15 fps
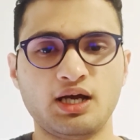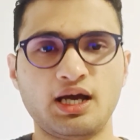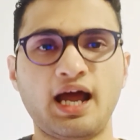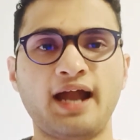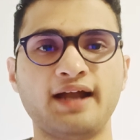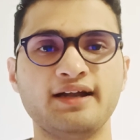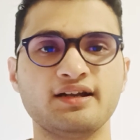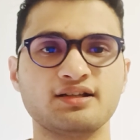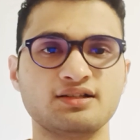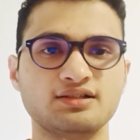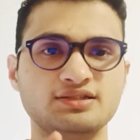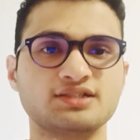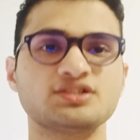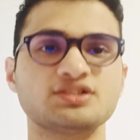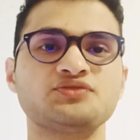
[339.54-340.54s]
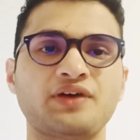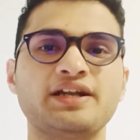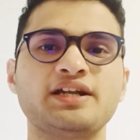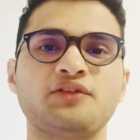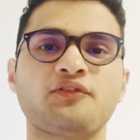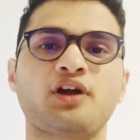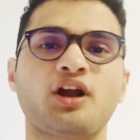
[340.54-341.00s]
And this is
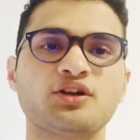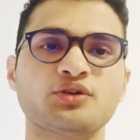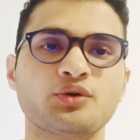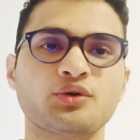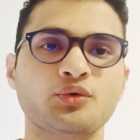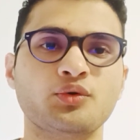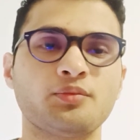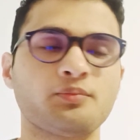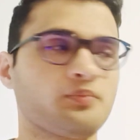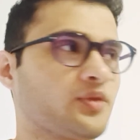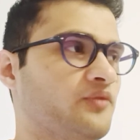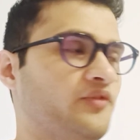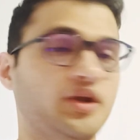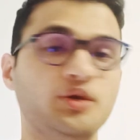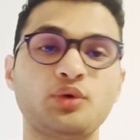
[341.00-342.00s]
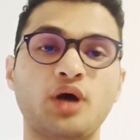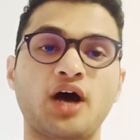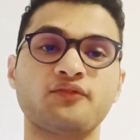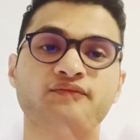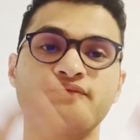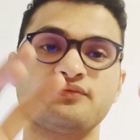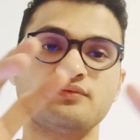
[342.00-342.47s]
very difficult to do when you
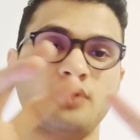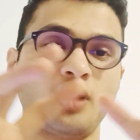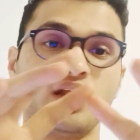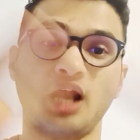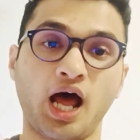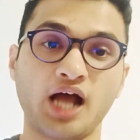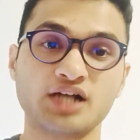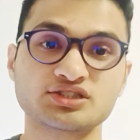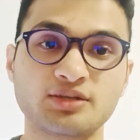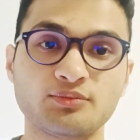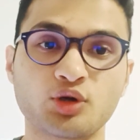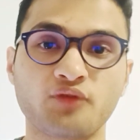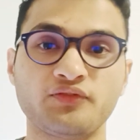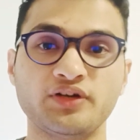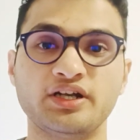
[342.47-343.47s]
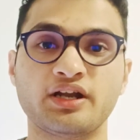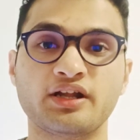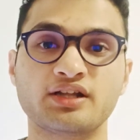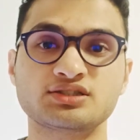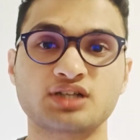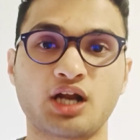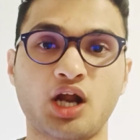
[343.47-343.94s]
have a large number of
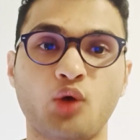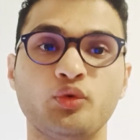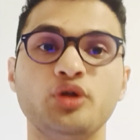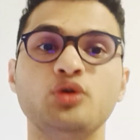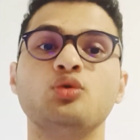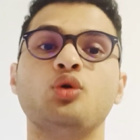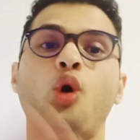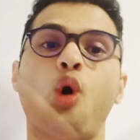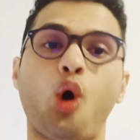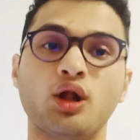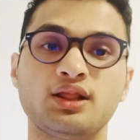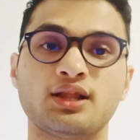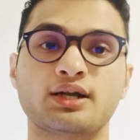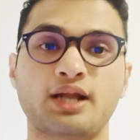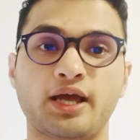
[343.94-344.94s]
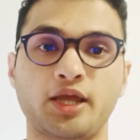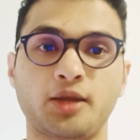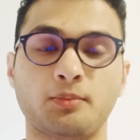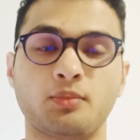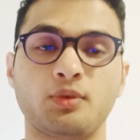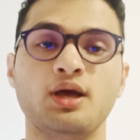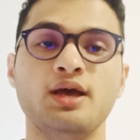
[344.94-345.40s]
Indians around you all the
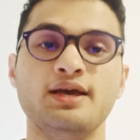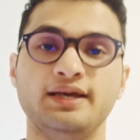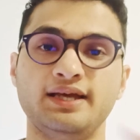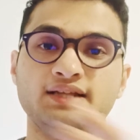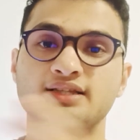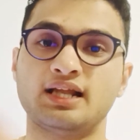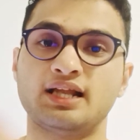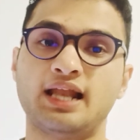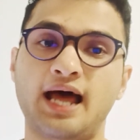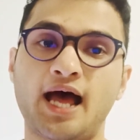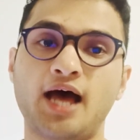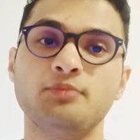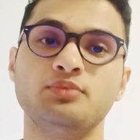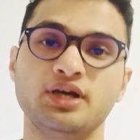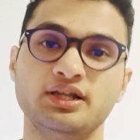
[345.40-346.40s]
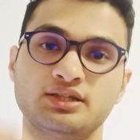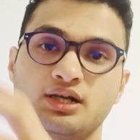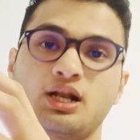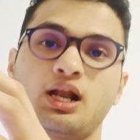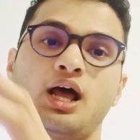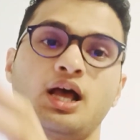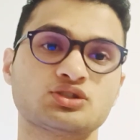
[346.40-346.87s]
time, in the lab, in the
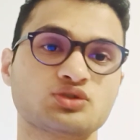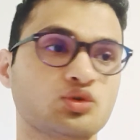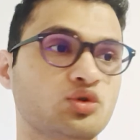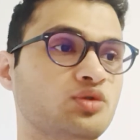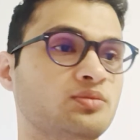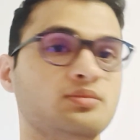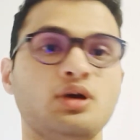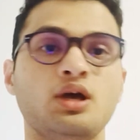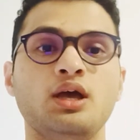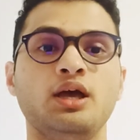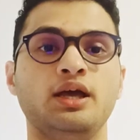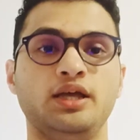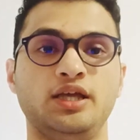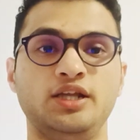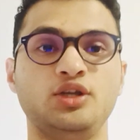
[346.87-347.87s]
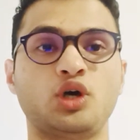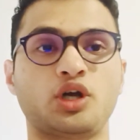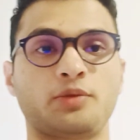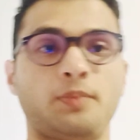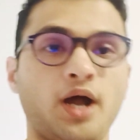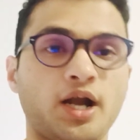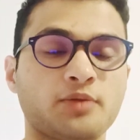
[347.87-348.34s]
classroom, in your
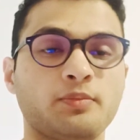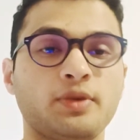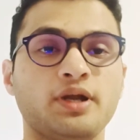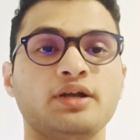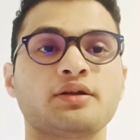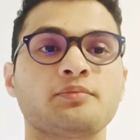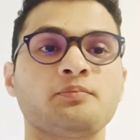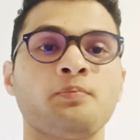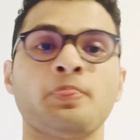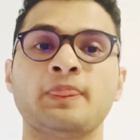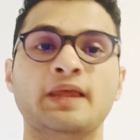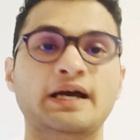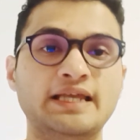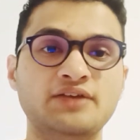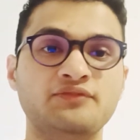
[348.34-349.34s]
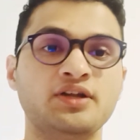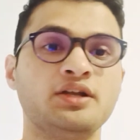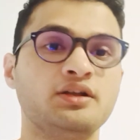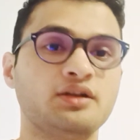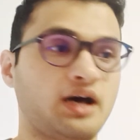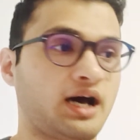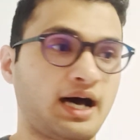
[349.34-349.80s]
apartment.
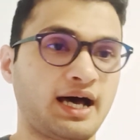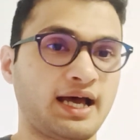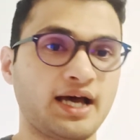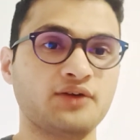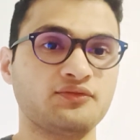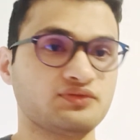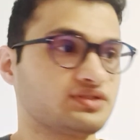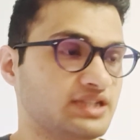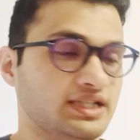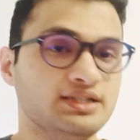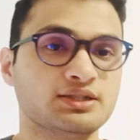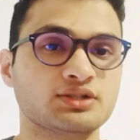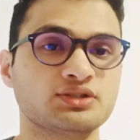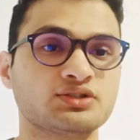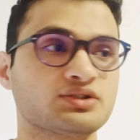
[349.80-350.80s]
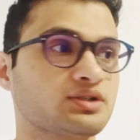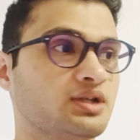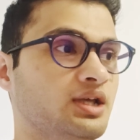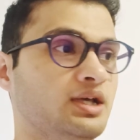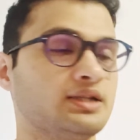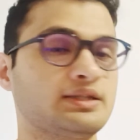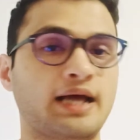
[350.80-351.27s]
Even I have seen this,
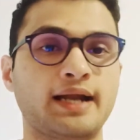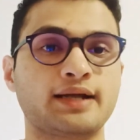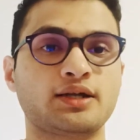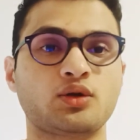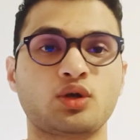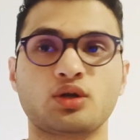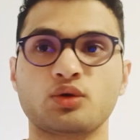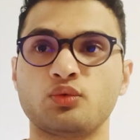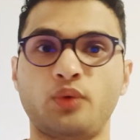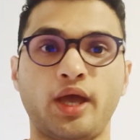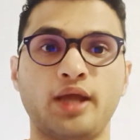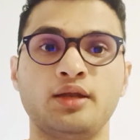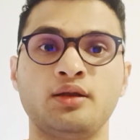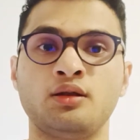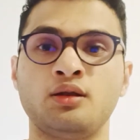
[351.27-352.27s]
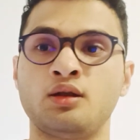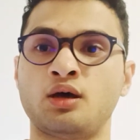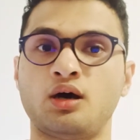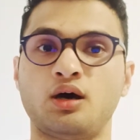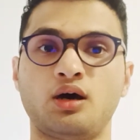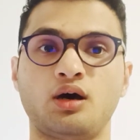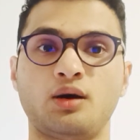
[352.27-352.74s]
that when
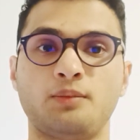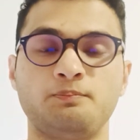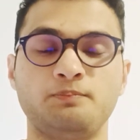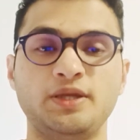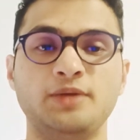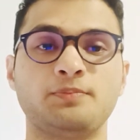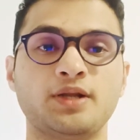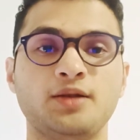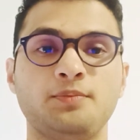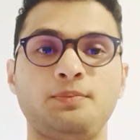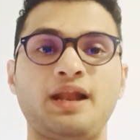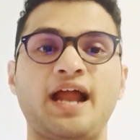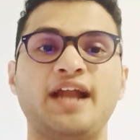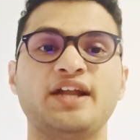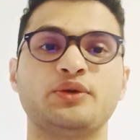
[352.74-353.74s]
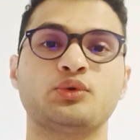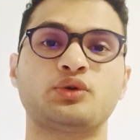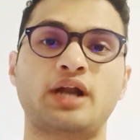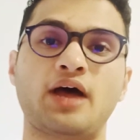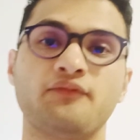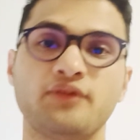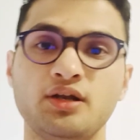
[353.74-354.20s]
people plan to
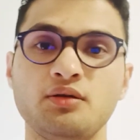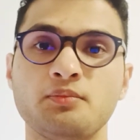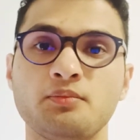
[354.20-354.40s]
travel